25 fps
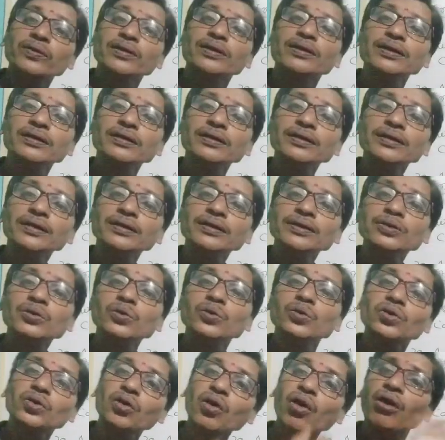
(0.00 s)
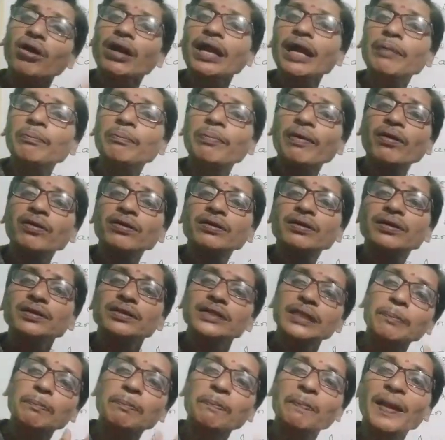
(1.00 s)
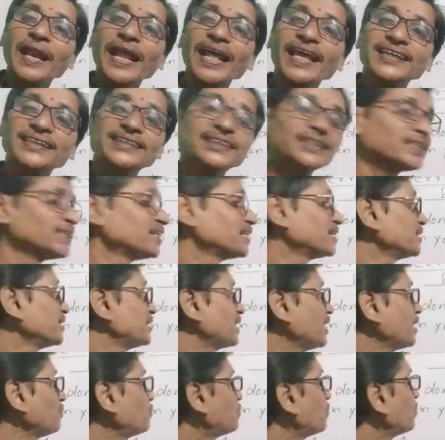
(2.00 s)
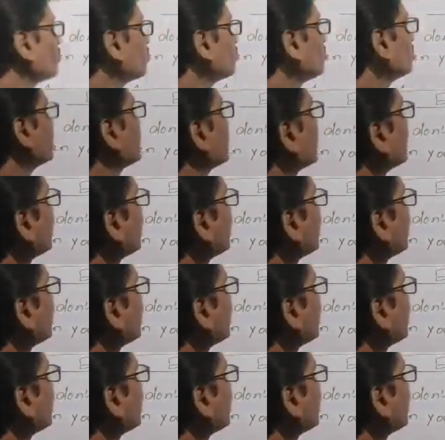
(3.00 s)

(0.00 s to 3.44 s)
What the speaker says: to talk about the place. Therefore, we can